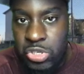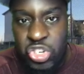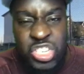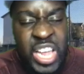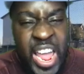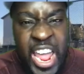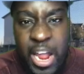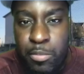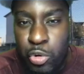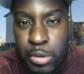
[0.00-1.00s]
just
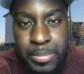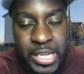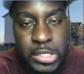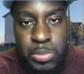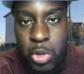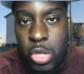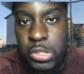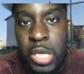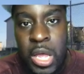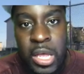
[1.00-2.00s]
hammering baseballs,
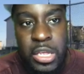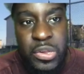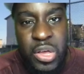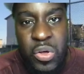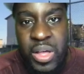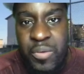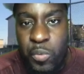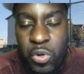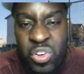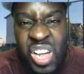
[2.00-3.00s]
you know,
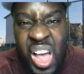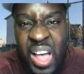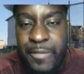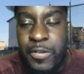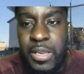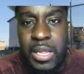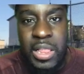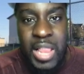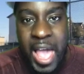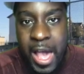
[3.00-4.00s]
real confident,
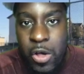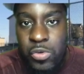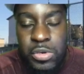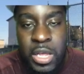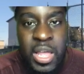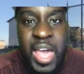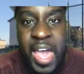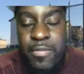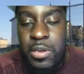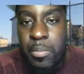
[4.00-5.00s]
loud,
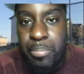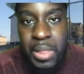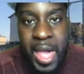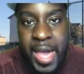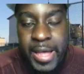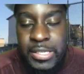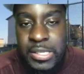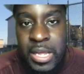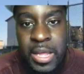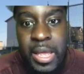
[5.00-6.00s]
having a blast.
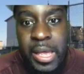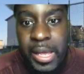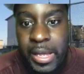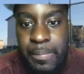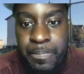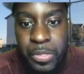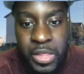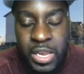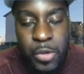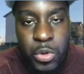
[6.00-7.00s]
And
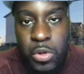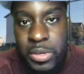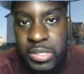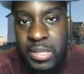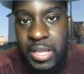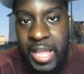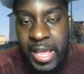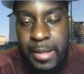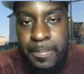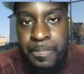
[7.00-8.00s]
then I'll go into the
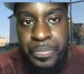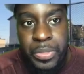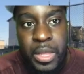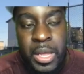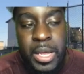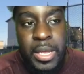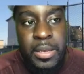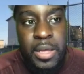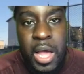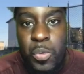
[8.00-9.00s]
game and
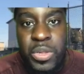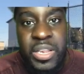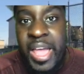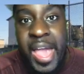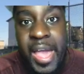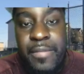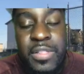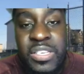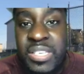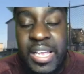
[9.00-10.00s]
I wouldn't have the
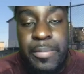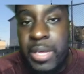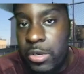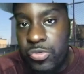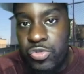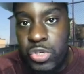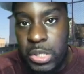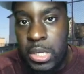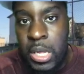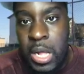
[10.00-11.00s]
same energy.
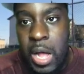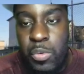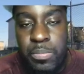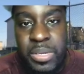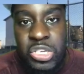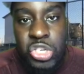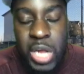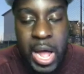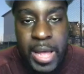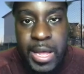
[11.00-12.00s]
I would be
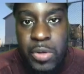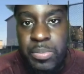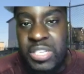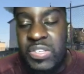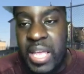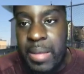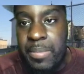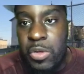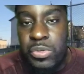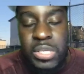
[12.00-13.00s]
shy, I would be timid. It
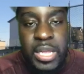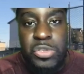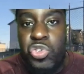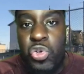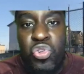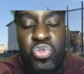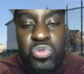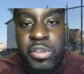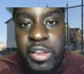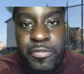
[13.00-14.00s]
was like two
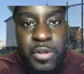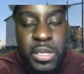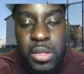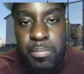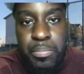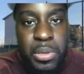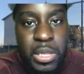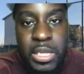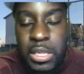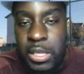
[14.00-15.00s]

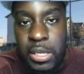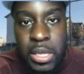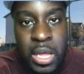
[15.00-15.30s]
completely